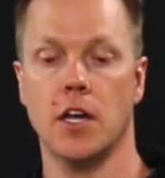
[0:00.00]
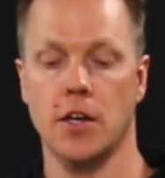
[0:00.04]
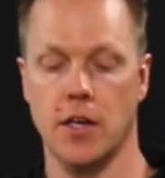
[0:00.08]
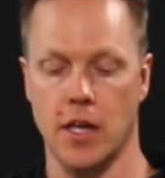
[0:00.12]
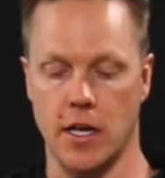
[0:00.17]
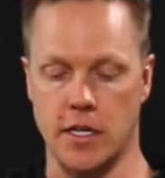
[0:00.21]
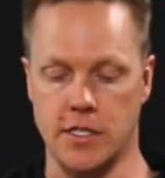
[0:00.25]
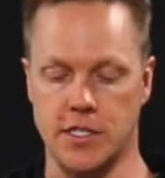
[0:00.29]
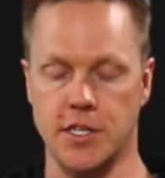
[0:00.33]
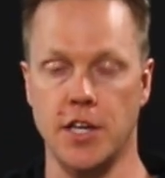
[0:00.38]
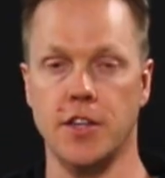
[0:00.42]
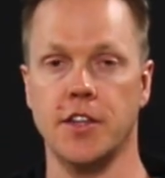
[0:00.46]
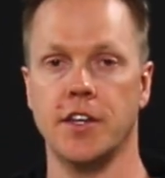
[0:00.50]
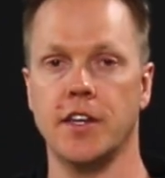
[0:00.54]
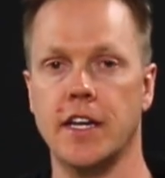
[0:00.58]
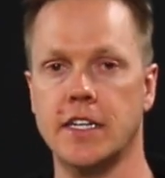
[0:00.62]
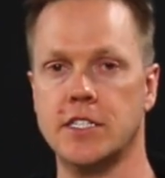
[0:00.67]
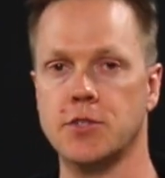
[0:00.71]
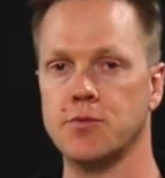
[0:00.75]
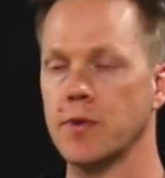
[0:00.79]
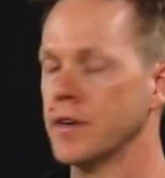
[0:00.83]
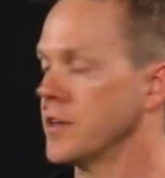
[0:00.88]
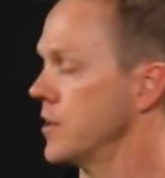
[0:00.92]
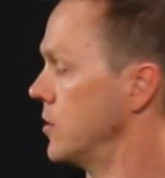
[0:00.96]
Okay, so the
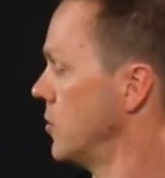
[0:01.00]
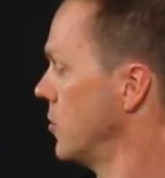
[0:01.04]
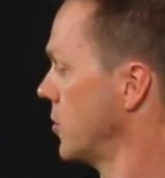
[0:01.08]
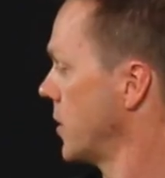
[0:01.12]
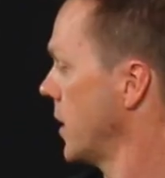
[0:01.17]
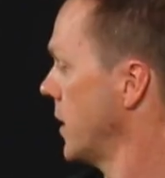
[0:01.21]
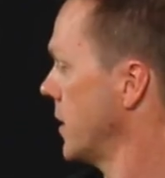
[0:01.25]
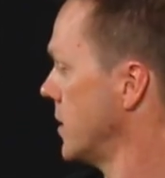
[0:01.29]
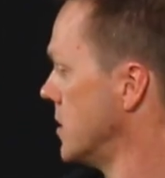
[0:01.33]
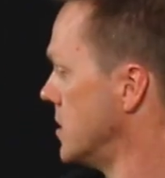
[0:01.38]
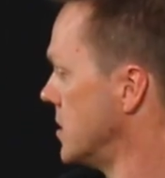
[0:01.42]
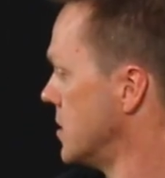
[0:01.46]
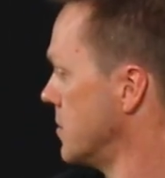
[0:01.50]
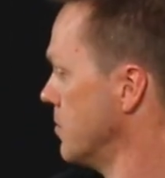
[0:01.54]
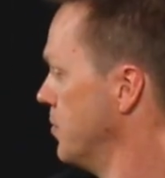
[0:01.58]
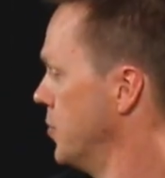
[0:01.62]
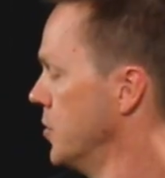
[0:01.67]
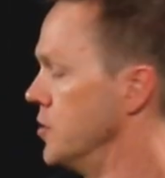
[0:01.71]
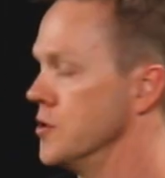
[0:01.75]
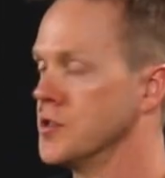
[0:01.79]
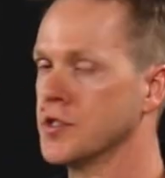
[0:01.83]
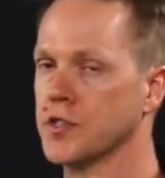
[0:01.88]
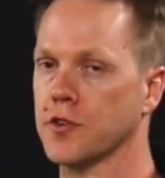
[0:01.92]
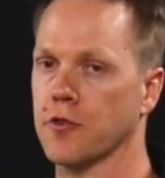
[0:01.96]
next one to look at is
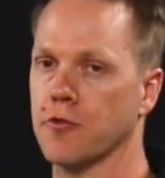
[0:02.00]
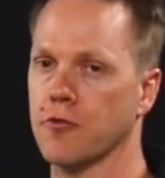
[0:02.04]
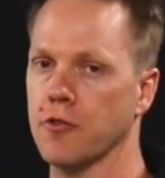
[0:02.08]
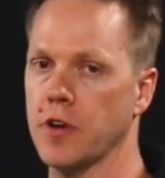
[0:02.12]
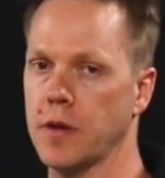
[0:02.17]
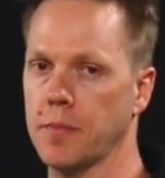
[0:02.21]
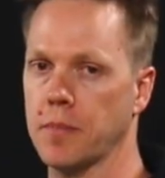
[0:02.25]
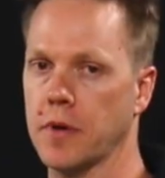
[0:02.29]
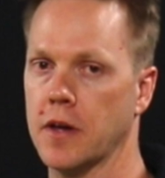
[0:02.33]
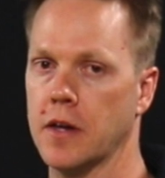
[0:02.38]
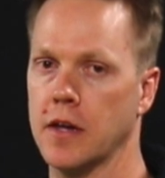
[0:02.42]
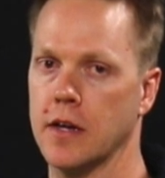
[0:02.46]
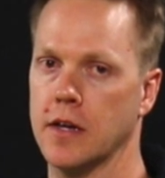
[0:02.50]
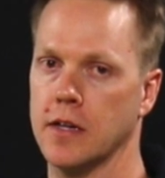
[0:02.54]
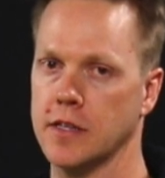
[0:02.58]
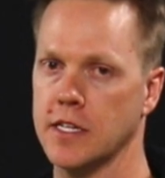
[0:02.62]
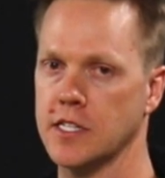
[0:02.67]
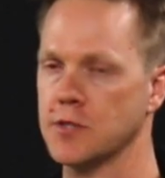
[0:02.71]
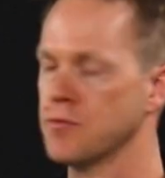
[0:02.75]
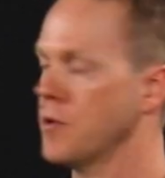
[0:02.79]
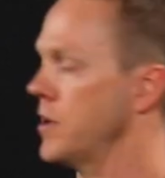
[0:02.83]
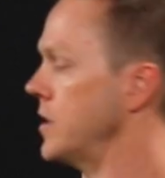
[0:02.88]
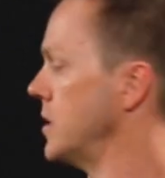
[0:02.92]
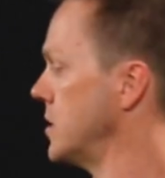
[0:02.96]
boost creep.
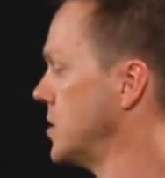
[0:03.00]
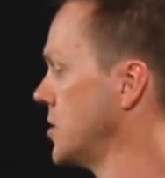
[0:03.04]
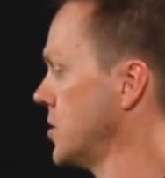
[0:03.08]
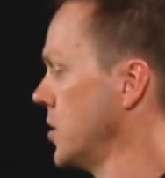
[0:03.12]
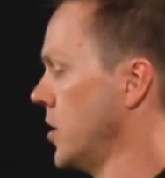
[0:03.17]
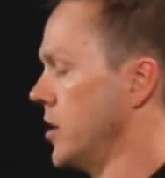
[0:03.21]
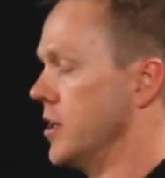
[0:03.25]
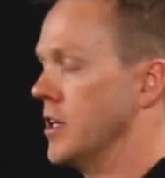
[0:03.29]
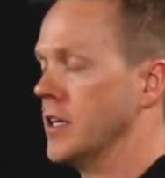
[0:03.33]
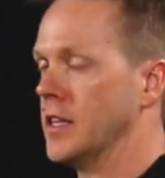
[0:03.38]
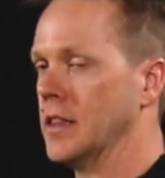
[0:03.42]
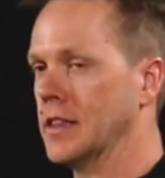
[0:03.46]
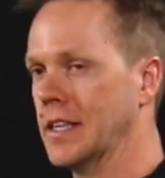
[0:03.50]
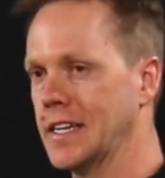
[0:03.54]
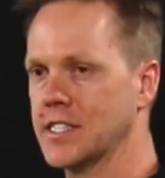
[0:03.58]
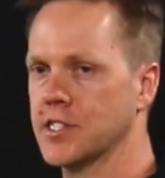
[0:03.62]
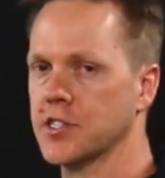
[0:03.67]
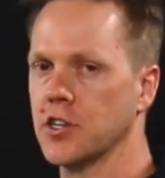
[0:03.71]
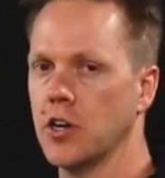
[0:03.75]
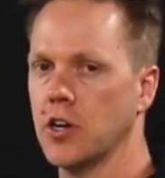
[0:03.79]
This one is slightly less